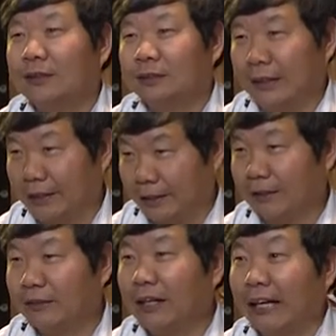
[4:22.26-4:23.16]
the
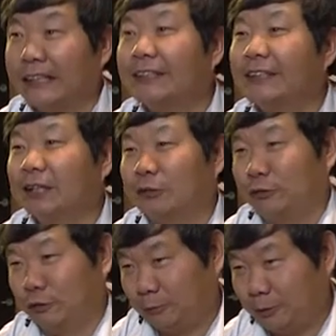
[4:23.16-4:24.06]
canola
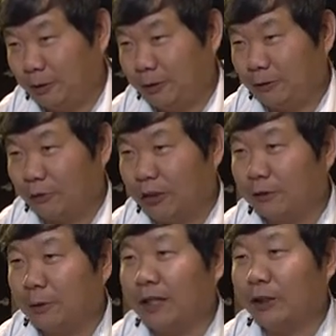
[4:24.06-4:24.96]
itself, what
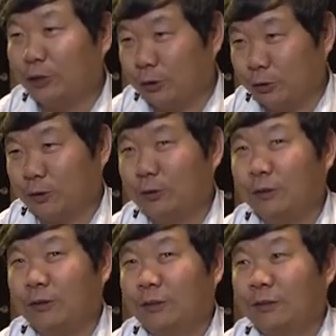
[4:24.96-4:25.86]
we can do
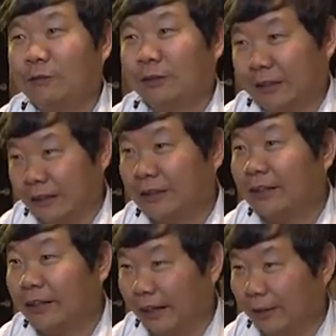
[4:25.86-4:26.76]
for the
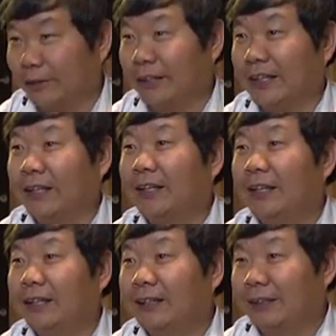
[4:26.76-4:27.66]
canola
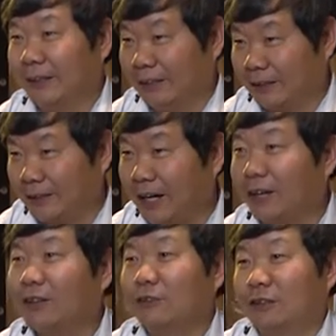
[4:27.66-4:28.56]

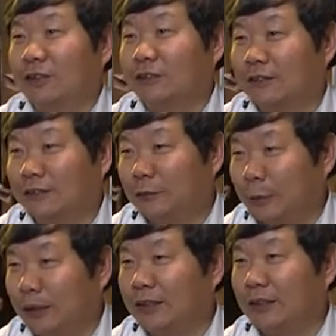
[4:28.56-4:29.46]
cultivars,
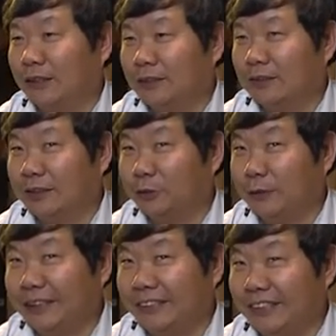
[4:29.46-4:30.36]
especially the
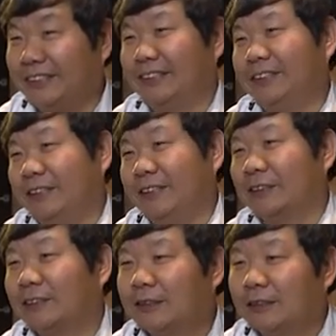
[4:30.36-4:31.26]
resistant
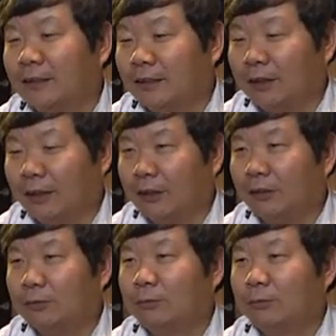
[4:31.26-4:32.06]
genes. Now,